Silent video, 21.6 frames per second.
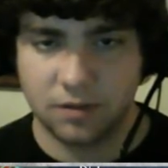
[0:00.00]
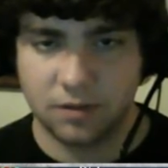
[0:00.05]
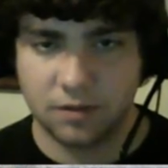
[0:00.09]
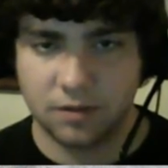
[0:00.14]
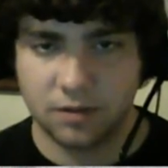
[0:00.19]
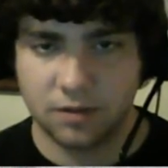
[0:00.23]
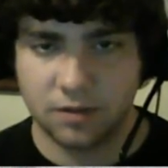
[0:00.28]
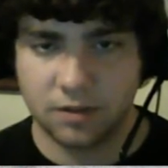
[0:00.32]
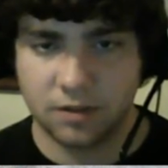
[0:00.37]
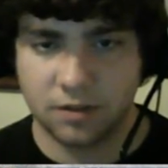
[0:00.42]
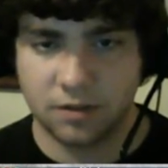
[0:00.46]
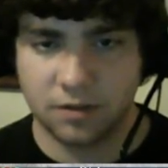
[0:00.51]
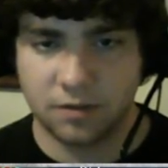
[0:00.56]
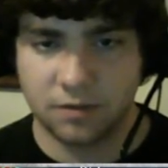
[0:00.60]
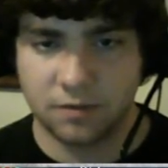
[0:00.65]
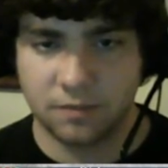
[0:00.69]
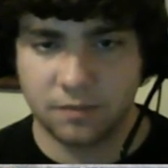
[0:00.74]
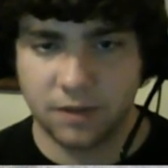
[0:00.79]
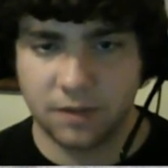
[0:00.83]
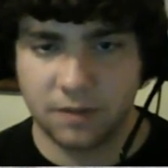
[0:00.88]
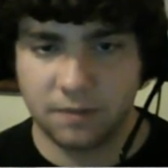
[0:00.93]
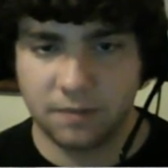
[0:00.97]
So
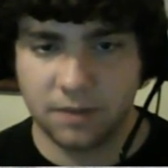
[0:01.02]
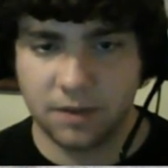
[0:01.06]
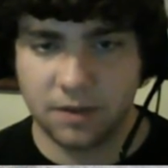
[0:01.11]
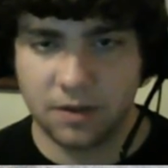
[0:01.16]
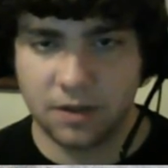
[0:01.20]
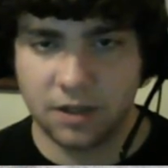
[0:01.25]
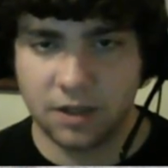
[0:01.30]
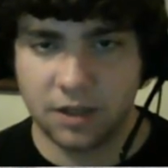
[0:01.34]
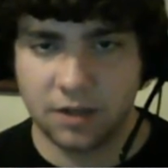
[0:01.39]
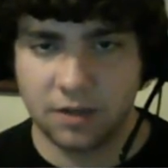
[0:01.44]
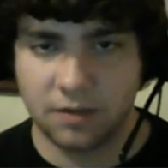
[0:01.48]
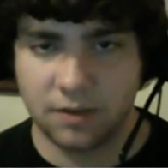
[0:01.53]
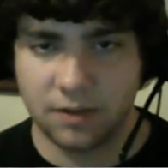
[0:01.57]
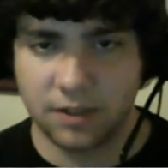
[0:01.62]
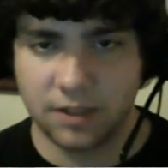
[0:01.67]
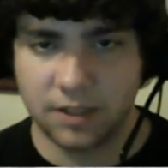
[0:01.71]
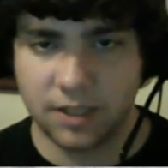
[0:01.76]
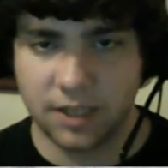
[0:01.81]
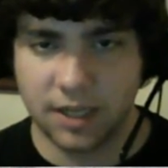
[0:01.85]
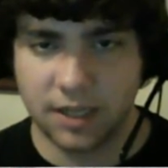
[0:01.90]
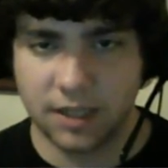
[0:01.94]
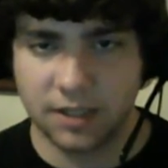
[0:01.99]
yeah, you can go and
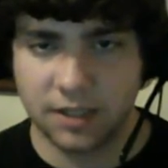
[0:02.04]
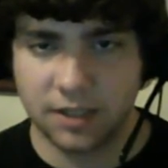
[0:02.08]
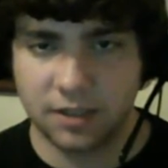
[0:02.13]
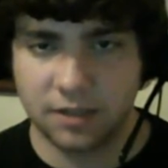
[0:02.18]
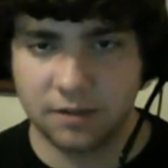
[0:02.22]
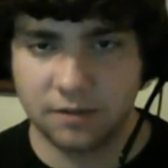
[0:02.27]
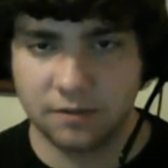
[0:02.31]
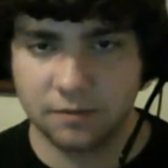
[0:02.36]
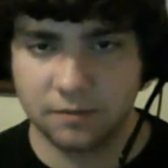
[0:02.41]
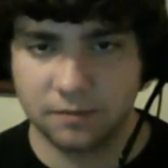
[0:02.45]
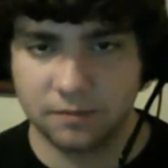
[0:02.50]
attack too.